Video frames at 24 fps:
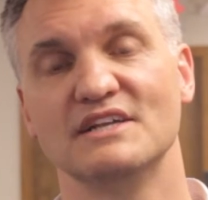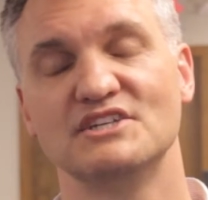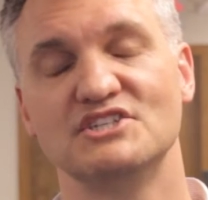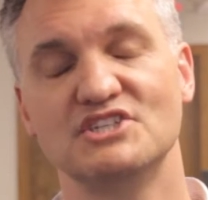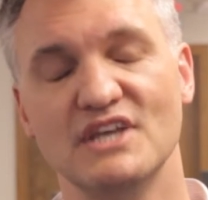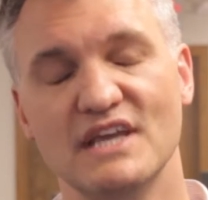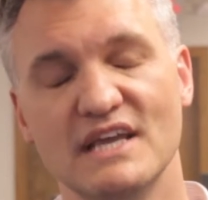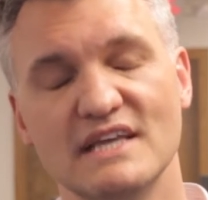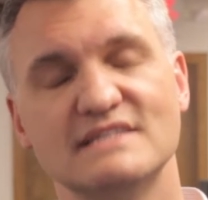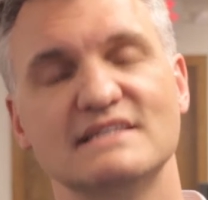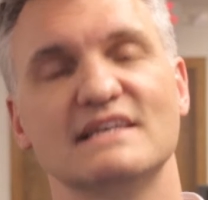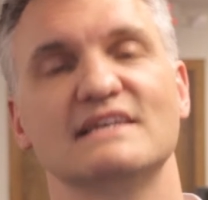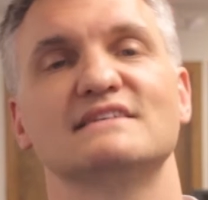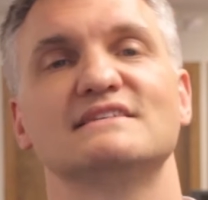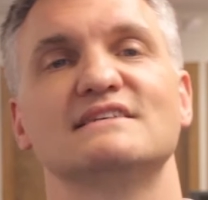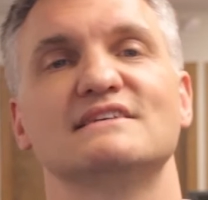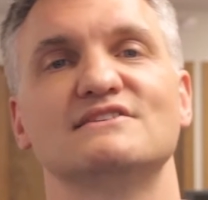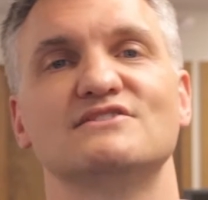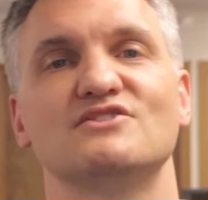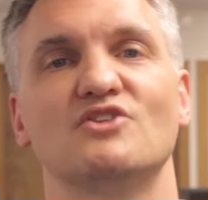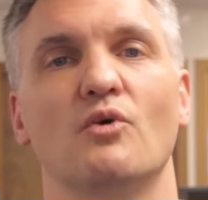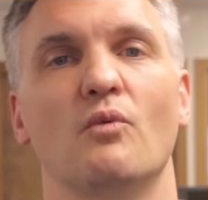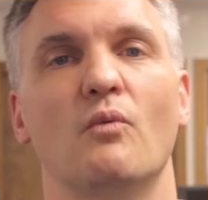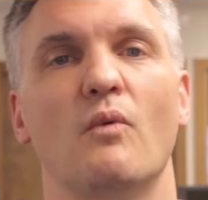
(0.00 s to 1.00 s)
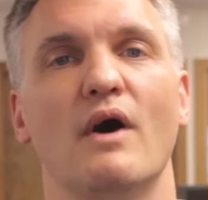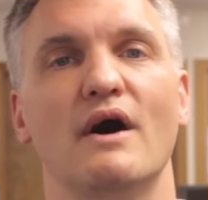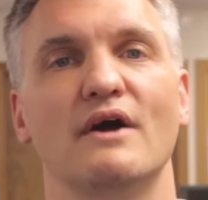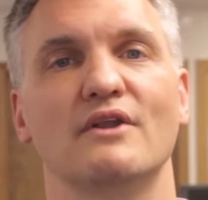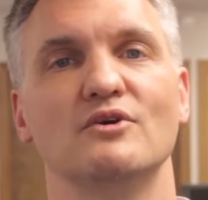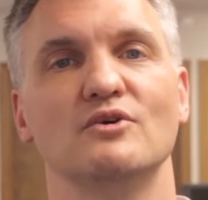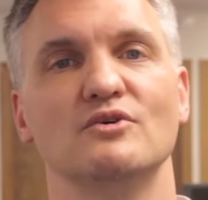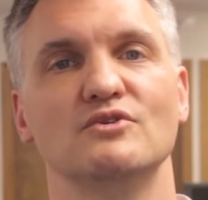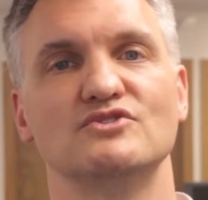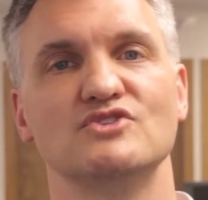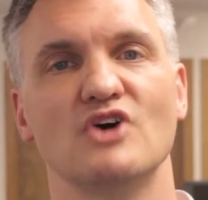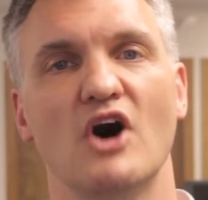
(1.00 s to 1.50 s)
Jesus is the one
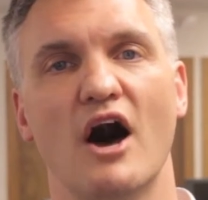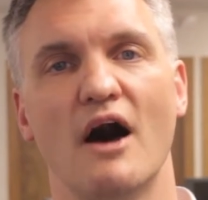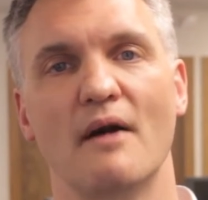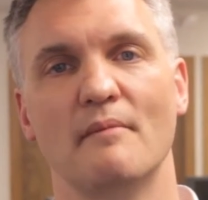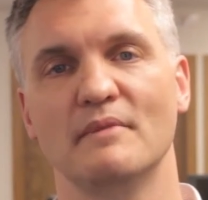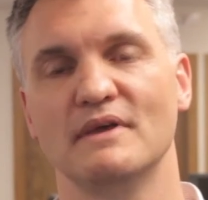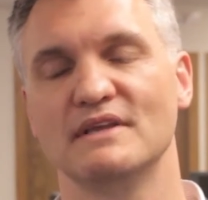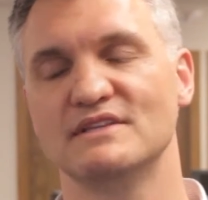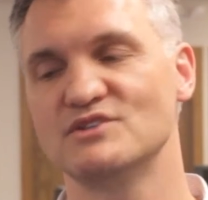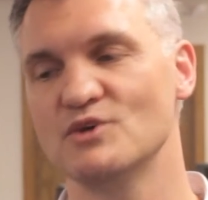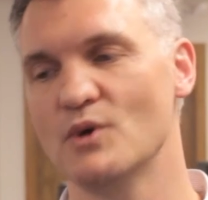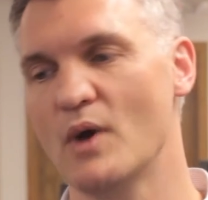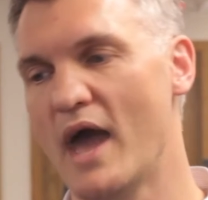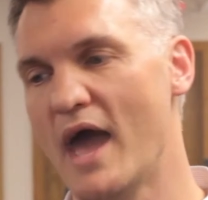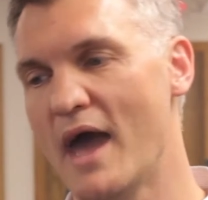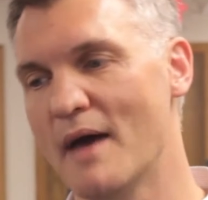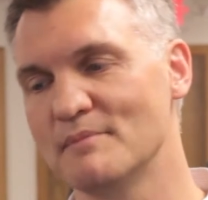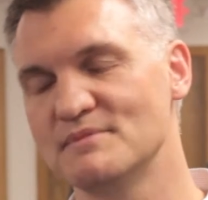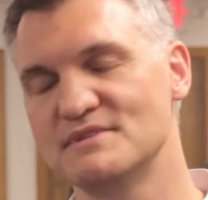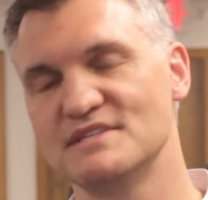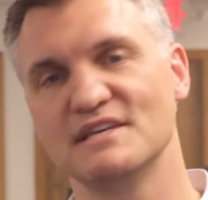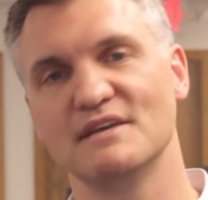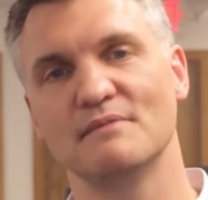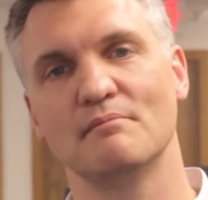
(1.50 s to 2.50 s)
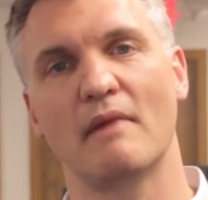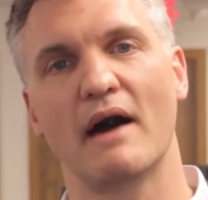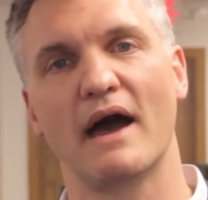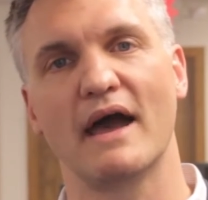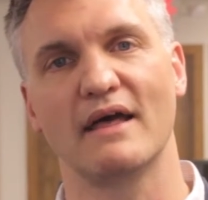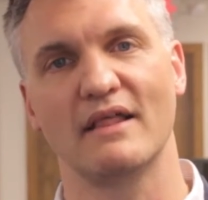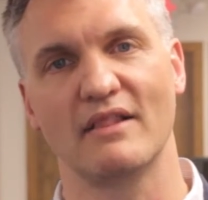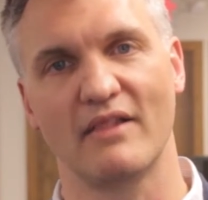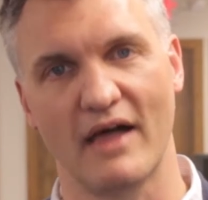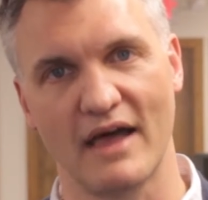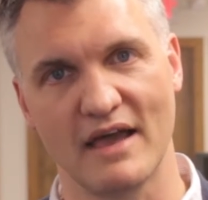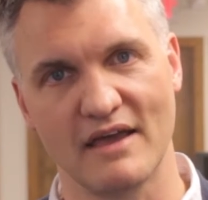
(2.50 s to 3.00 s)
who taught me to empty
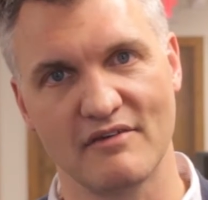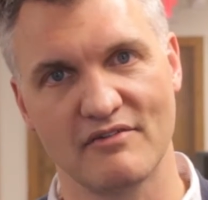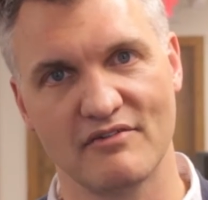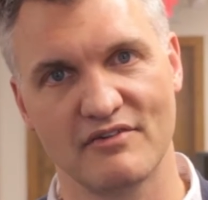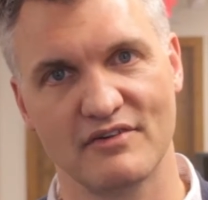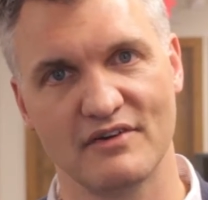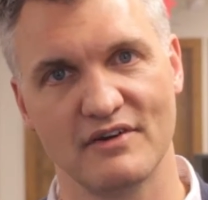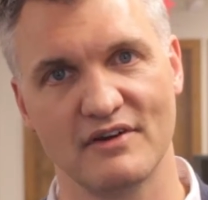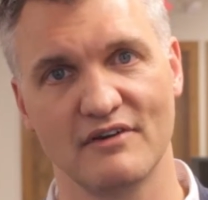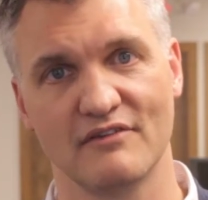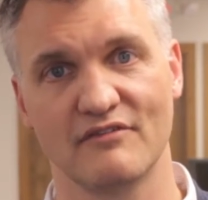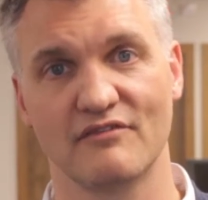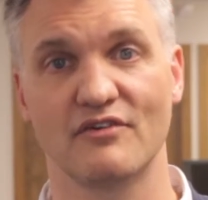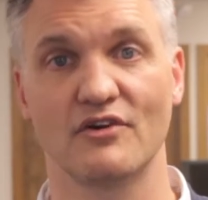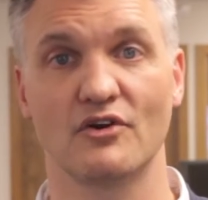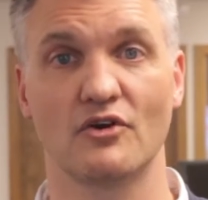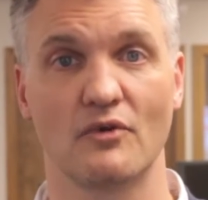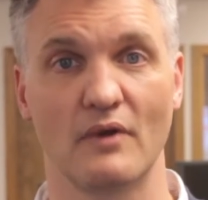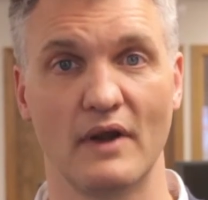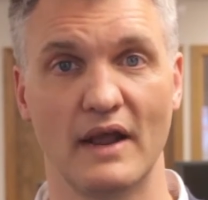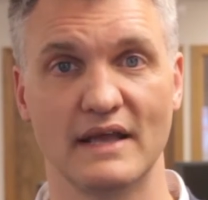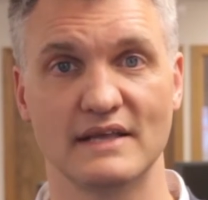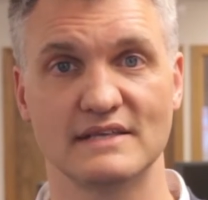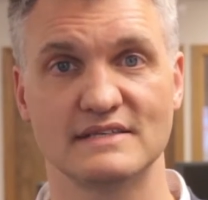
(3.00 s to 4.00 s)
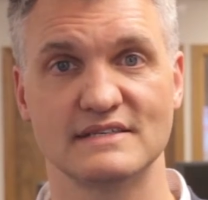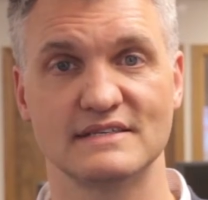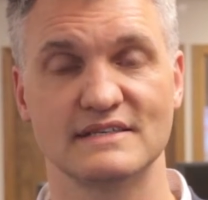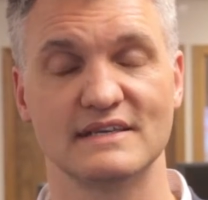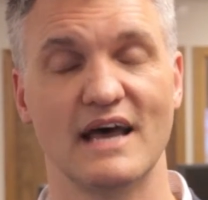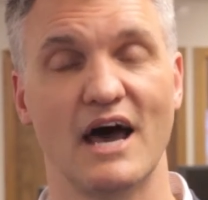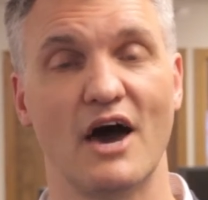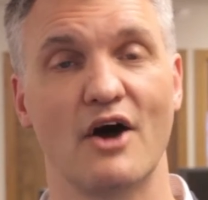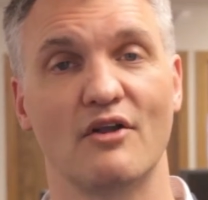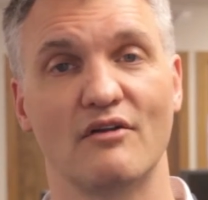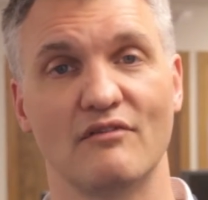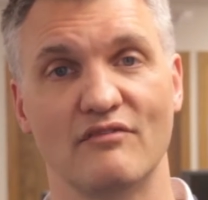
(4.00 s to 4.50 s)
my life for Grace
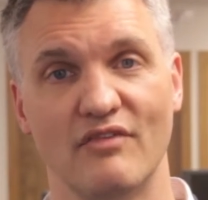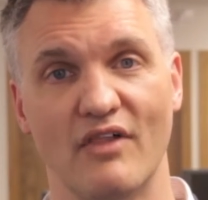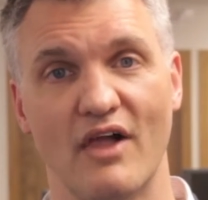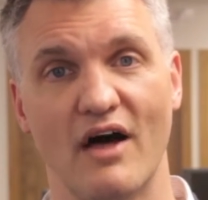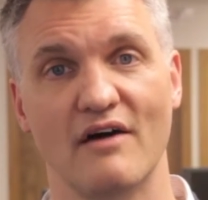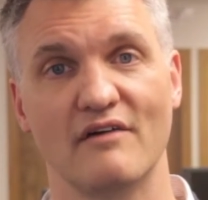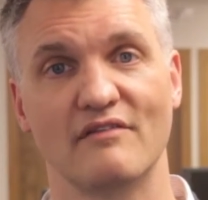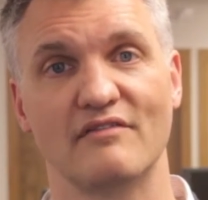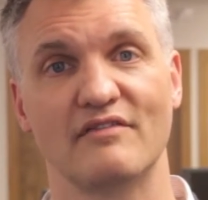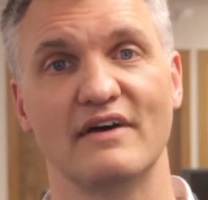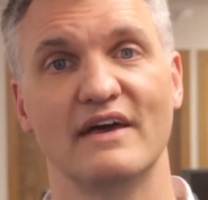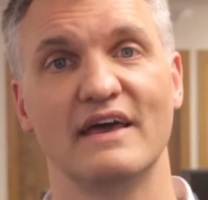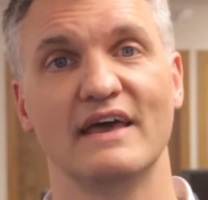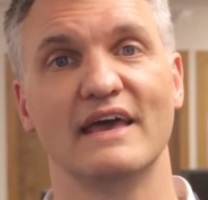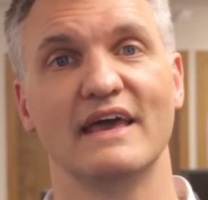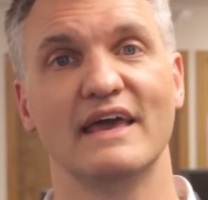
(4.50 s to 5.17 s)
out of love.